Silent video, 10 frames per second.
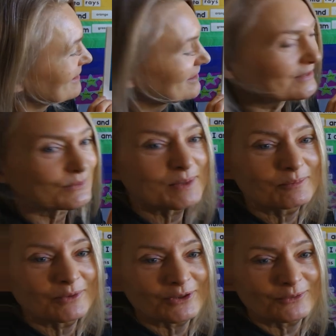
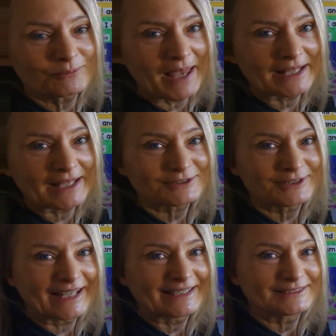Swim with a manta
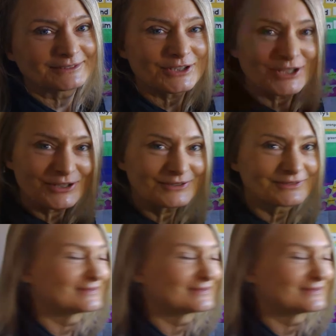ray. Would you?